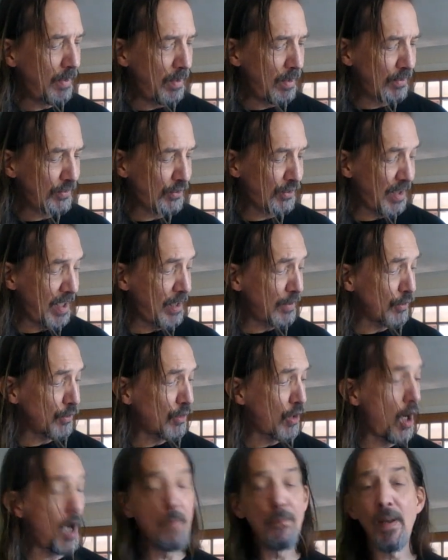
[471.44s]
standard
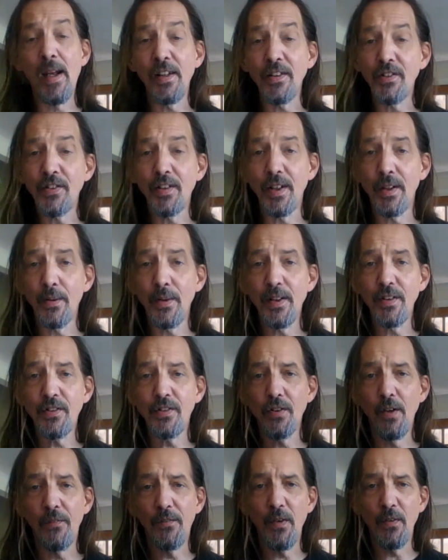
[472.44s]
combat series.
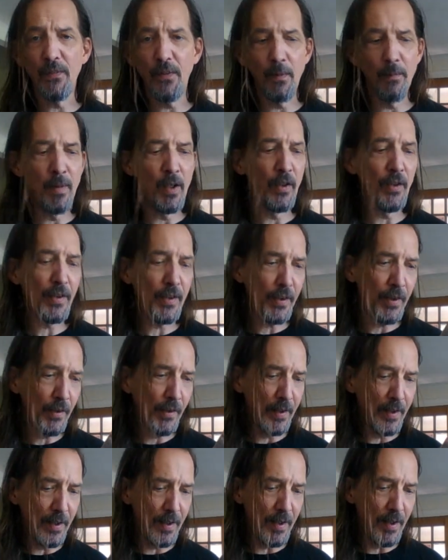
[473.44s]
So if you're familiar,
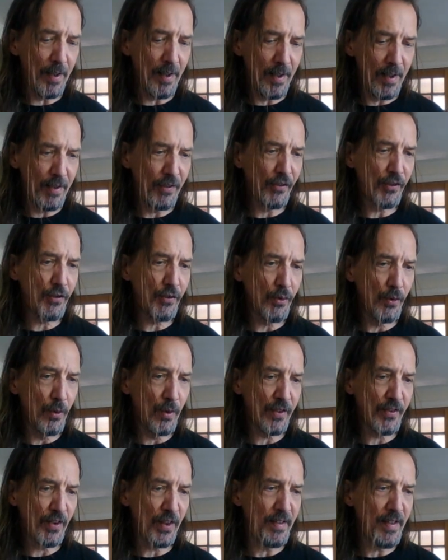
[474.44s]
it is true
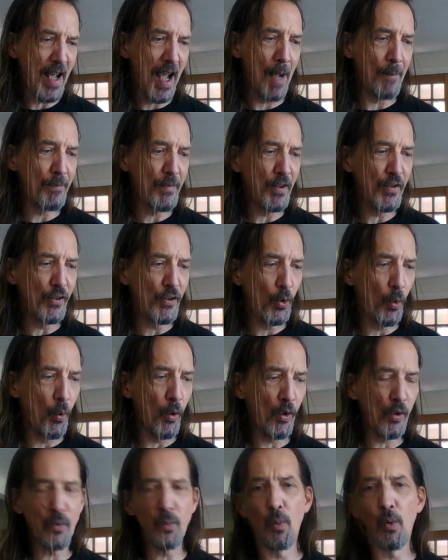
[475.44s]
it's adapted
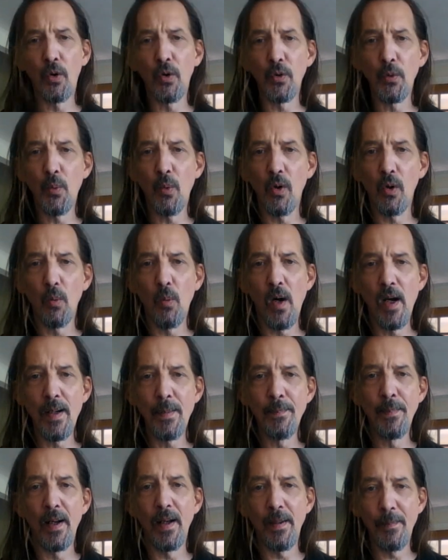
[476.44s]
toward World War One,
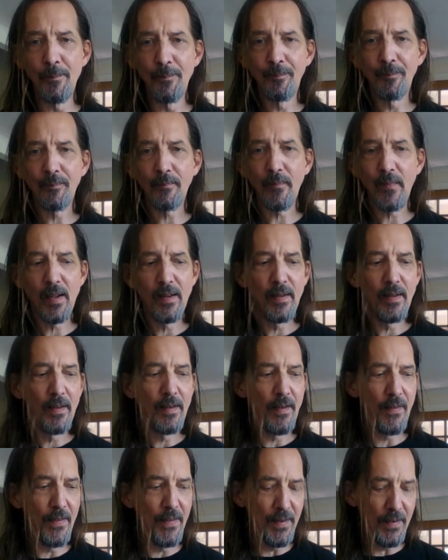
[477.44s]
but
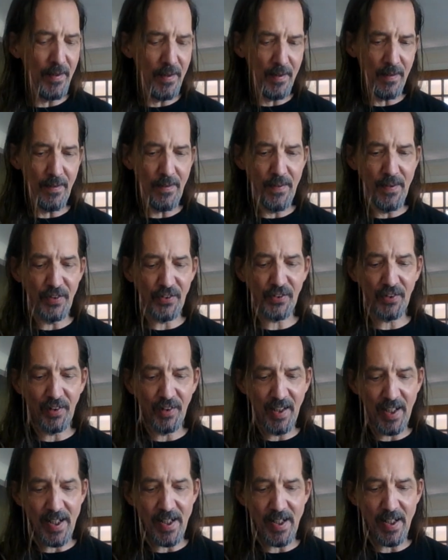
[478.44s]
this
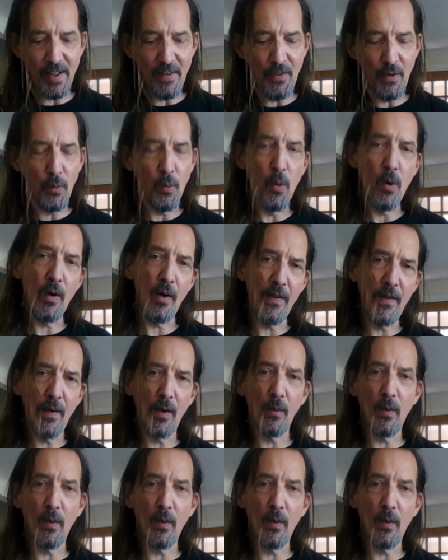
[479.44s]
late in the war there